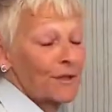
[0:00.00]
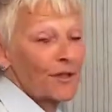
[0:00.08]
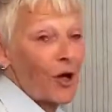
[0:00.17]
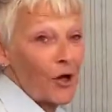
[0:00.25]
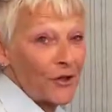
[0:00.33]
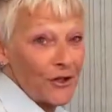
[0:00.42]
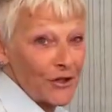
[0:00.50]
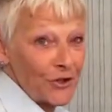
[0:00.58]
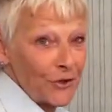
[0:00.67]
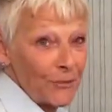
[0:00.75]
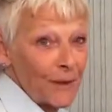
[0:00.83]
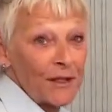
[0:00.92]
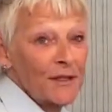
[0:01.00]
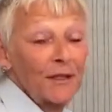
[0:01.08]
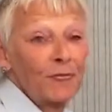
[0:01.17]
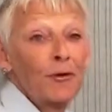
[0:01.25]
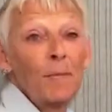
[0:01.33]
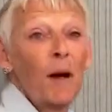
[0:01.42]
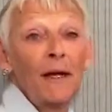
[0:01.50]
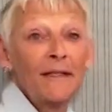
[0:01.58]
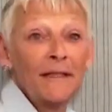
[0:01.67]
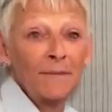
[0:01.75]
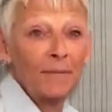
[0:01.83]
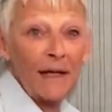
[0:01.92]
scar tissue because it
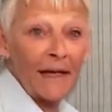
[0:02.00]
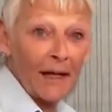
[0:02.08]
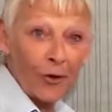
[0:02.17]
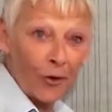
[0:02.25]
reminded me